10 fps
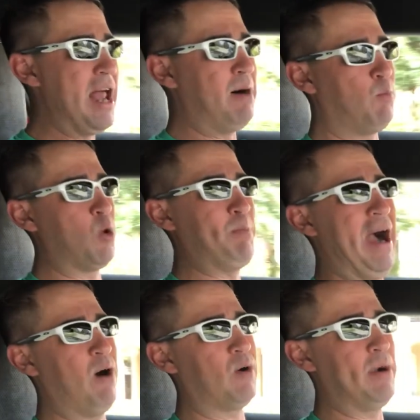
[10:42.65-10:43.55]
a lot more
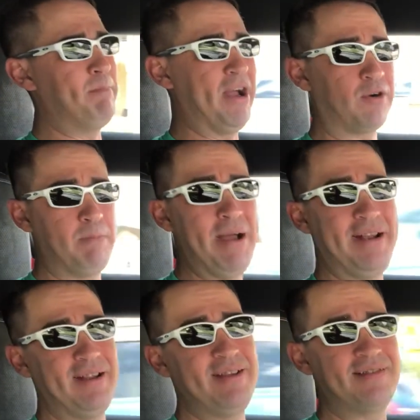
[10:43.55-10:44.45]
power and better
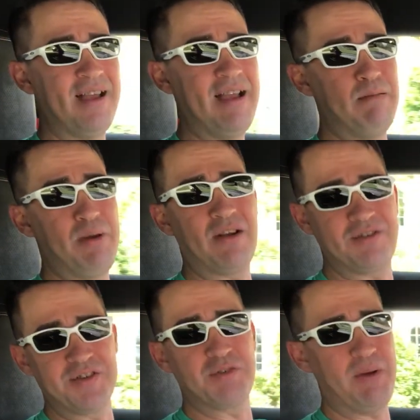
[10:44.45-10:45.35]
amenities and
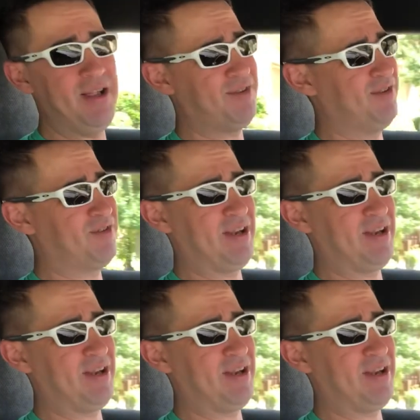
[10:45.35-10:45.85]
better suspension.